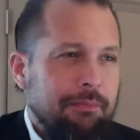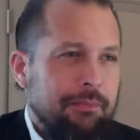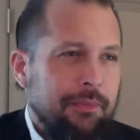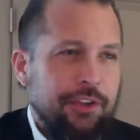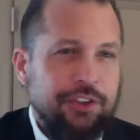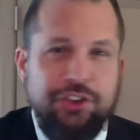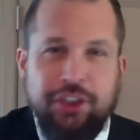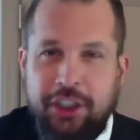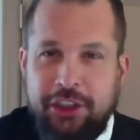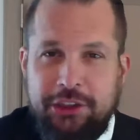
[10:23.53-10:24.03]

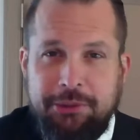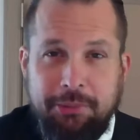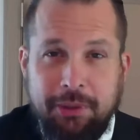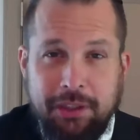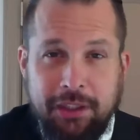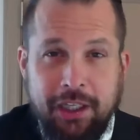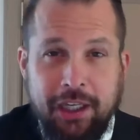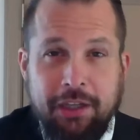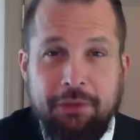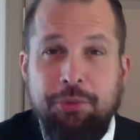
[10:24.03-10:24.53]
Changing my
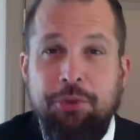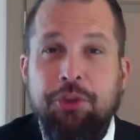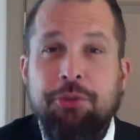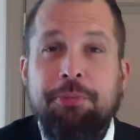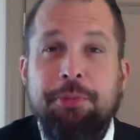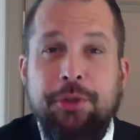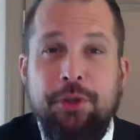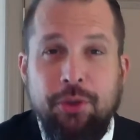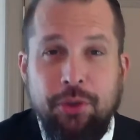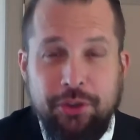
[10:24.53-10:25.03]
life was
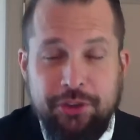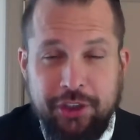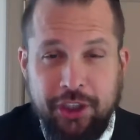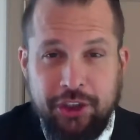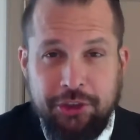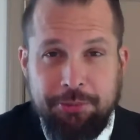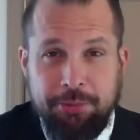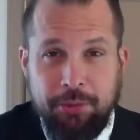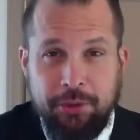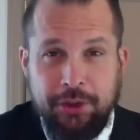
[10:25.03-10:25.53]
pure
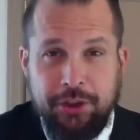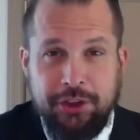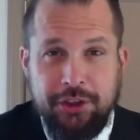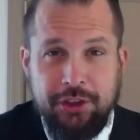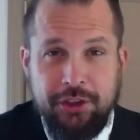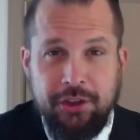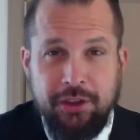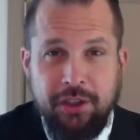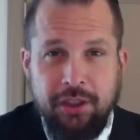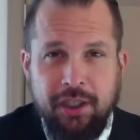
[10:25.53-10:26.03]
desperation.
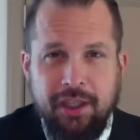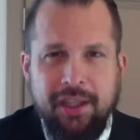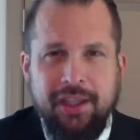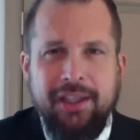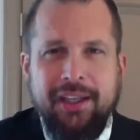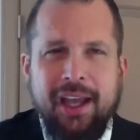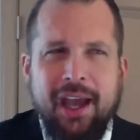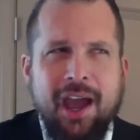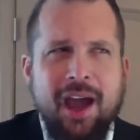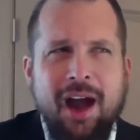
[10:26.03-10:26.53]

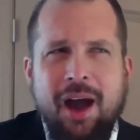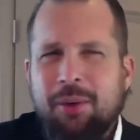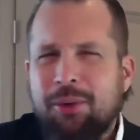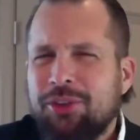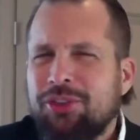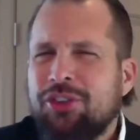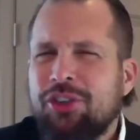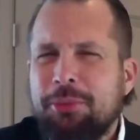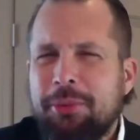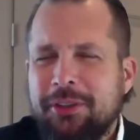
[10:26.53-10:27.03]
Yeah, I
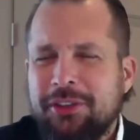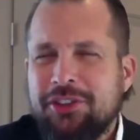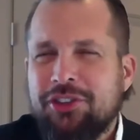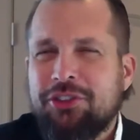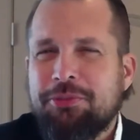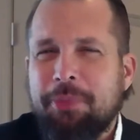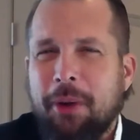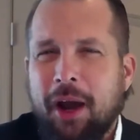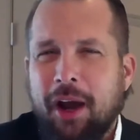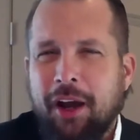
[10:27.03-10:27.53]
was a little bit
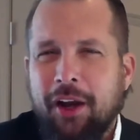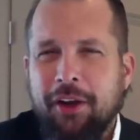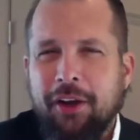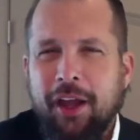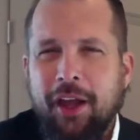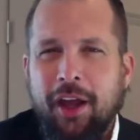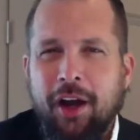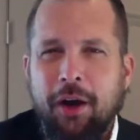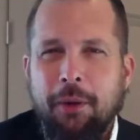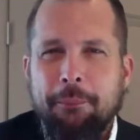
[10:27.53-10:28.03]
inspired to
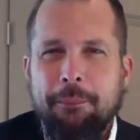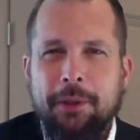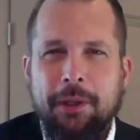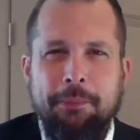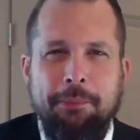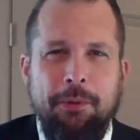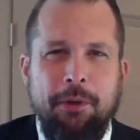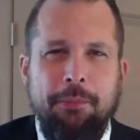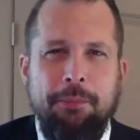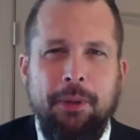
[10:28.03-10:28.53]
help
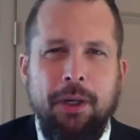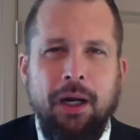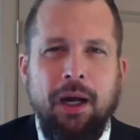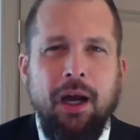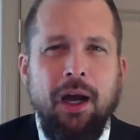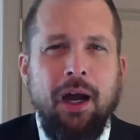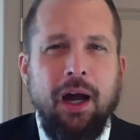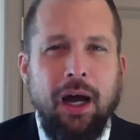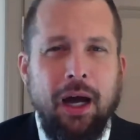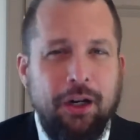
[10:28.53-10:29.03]
people, but
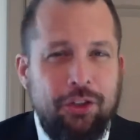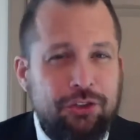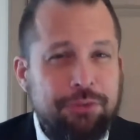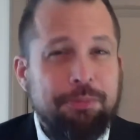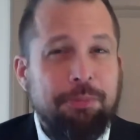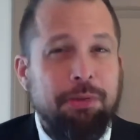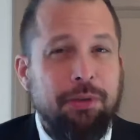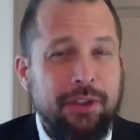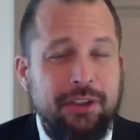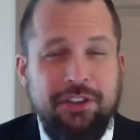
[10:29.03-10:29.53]
I was
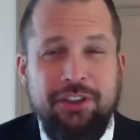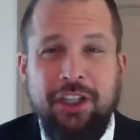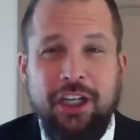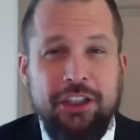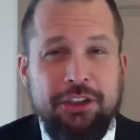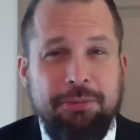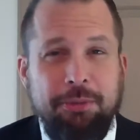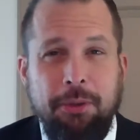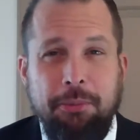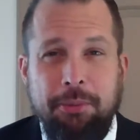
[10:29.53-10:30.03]
pretty
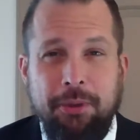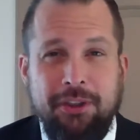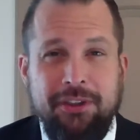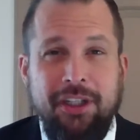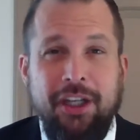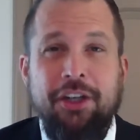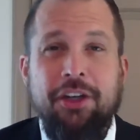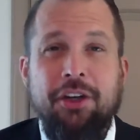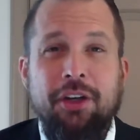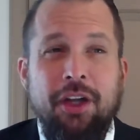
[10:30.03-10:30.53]
desperate because
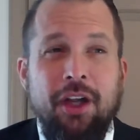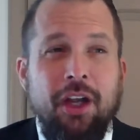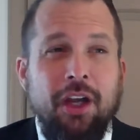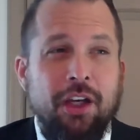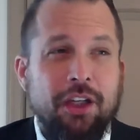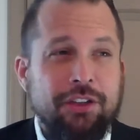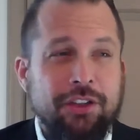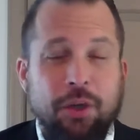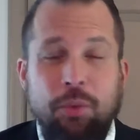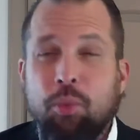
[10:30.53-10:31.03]

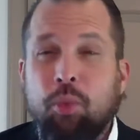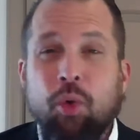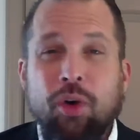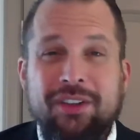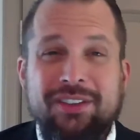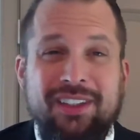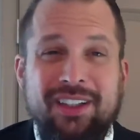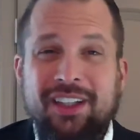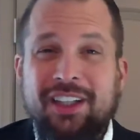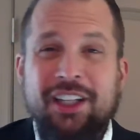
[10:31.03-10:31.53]
I
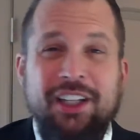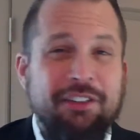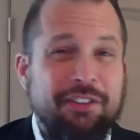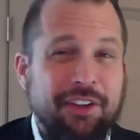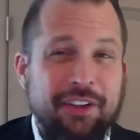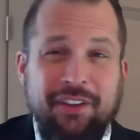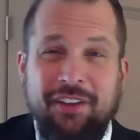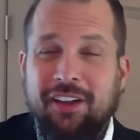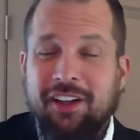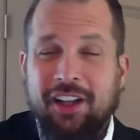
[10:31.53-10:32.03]
wasn't
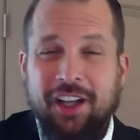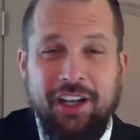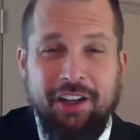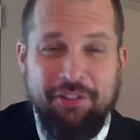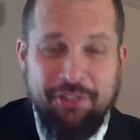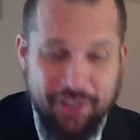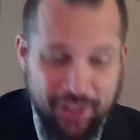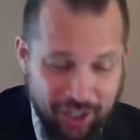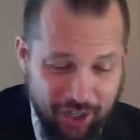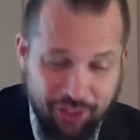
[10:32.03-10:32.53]
living the
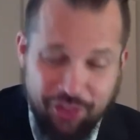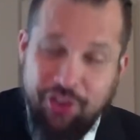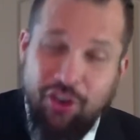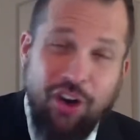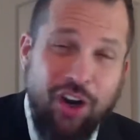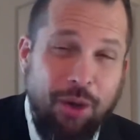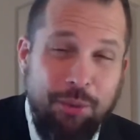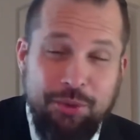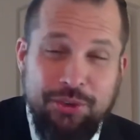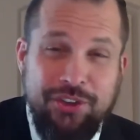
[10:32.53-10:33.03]
life that I thought
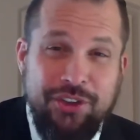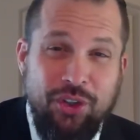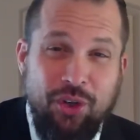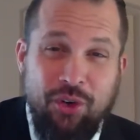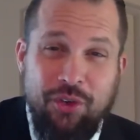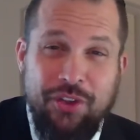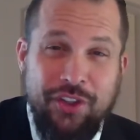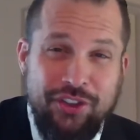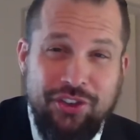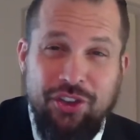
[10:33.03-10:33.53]
I was
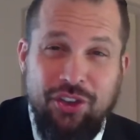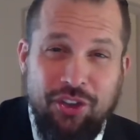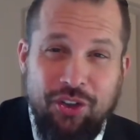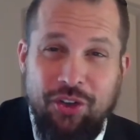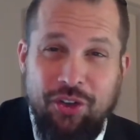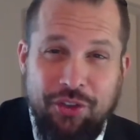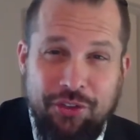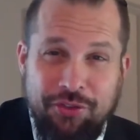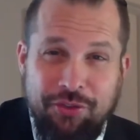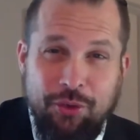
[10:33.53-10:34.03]
on this
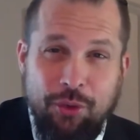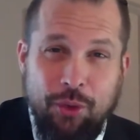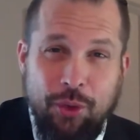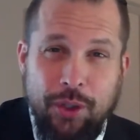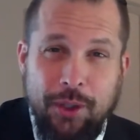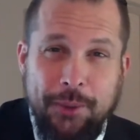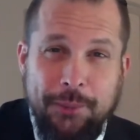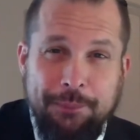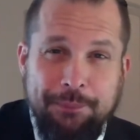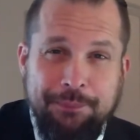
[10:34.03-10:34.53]
earth for.
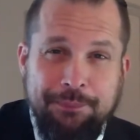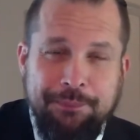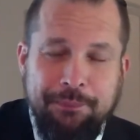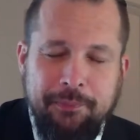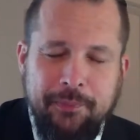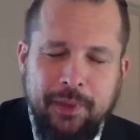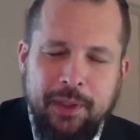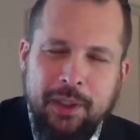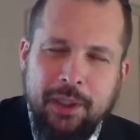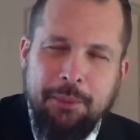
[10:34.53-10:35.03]

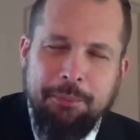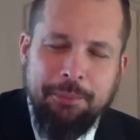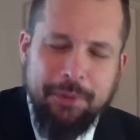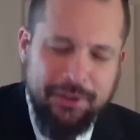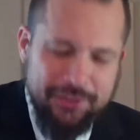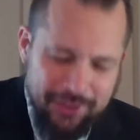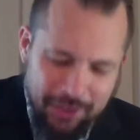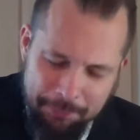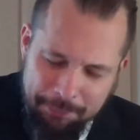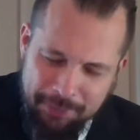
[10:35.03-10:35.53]

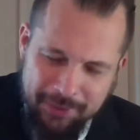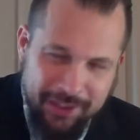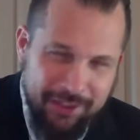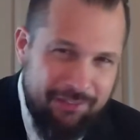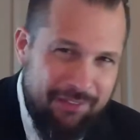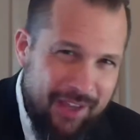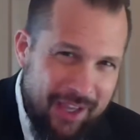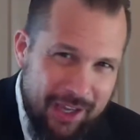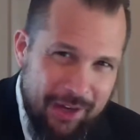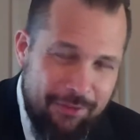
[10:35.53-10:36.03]
Because I believe
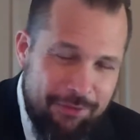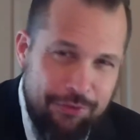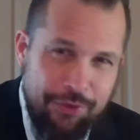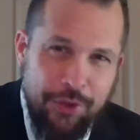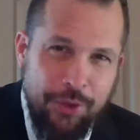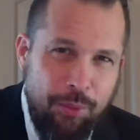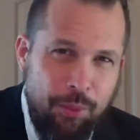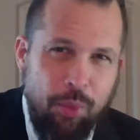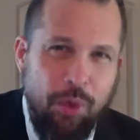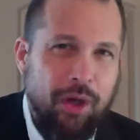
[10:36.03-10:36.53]

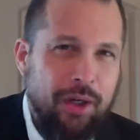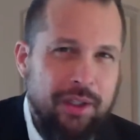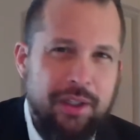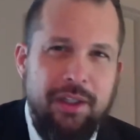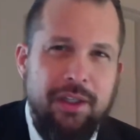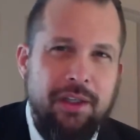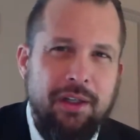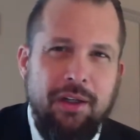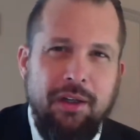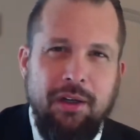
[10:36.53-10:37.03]
everyone
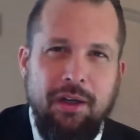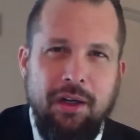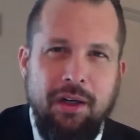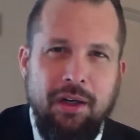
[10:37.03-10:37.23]
here